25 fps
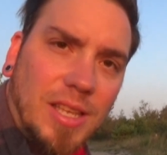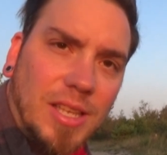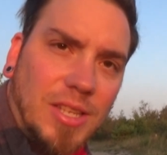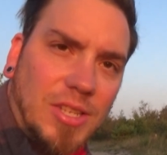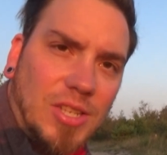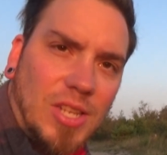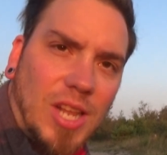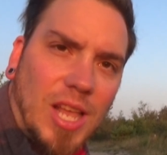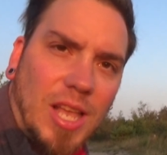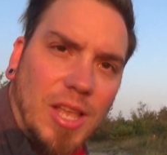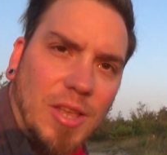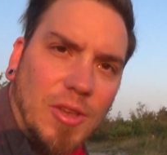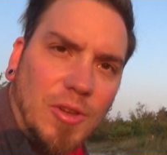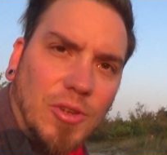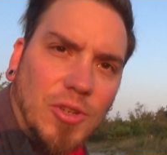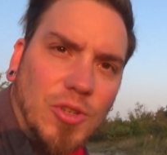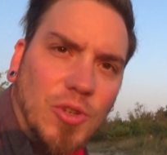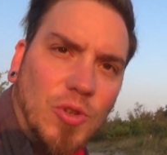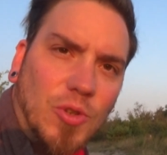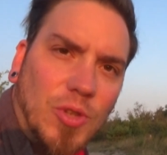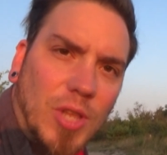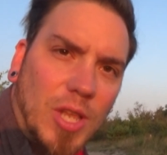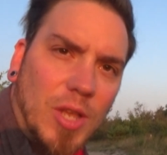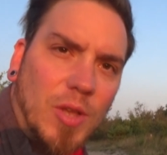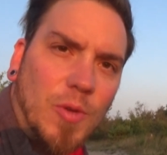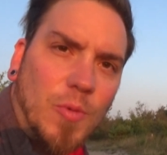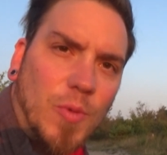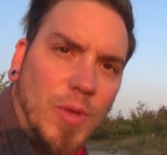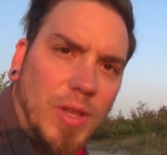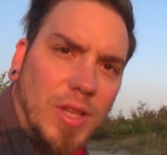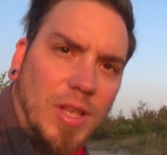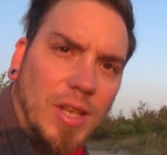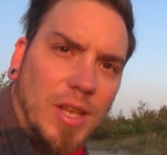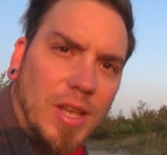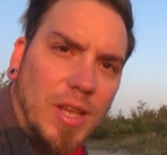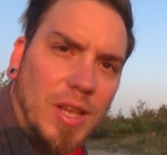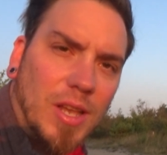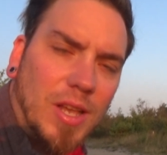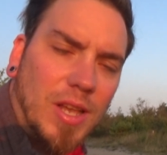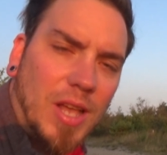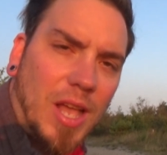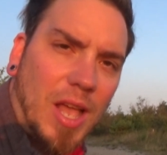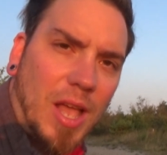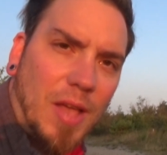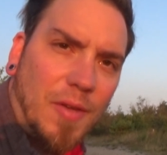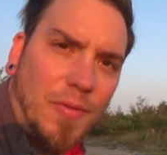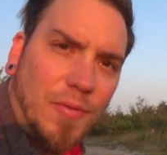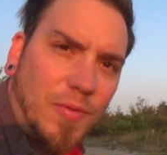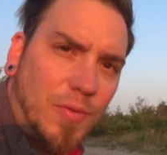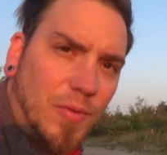It's like you're shooting with a
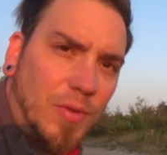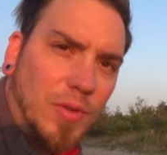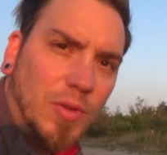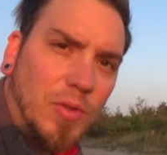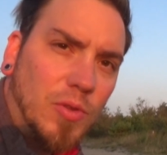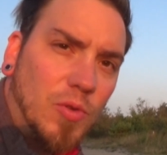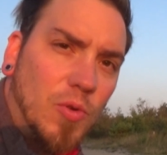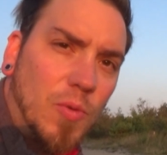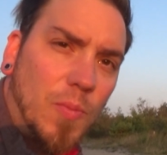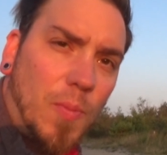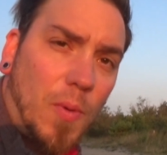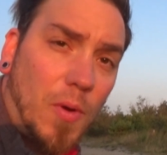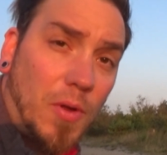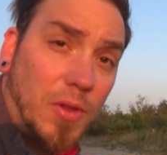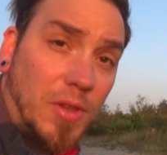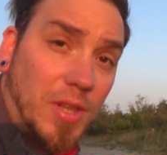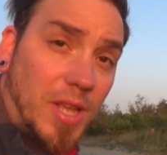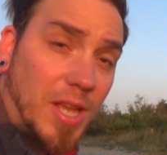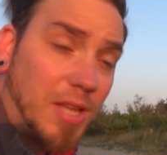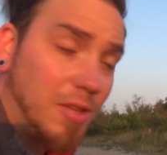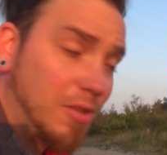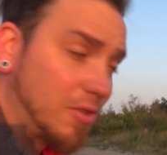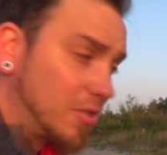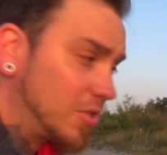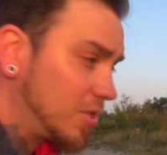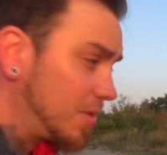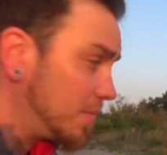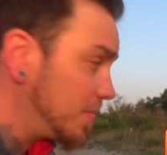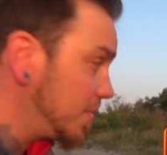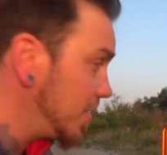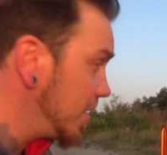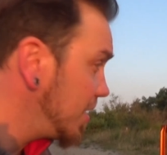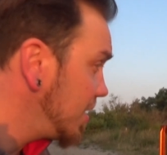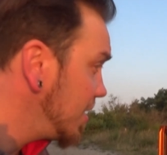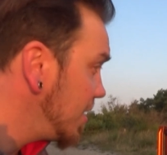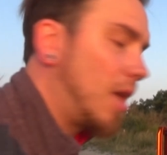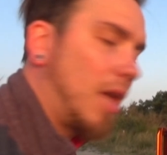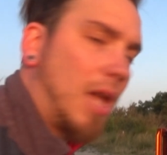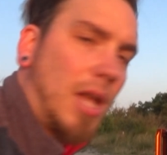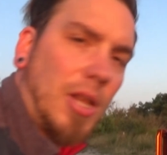f2.8 or something.